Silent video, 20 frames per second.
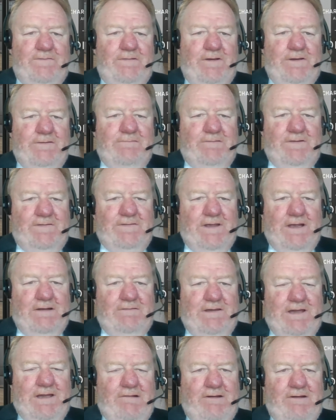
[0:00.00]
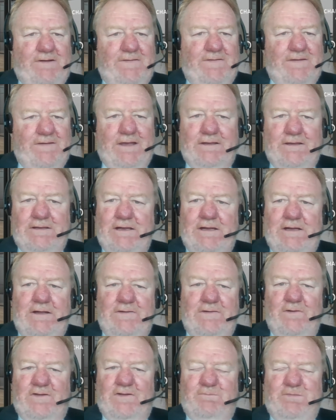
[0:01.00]
Treasury Secretary, to
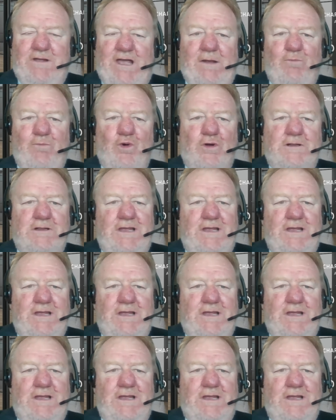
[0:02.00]
explain more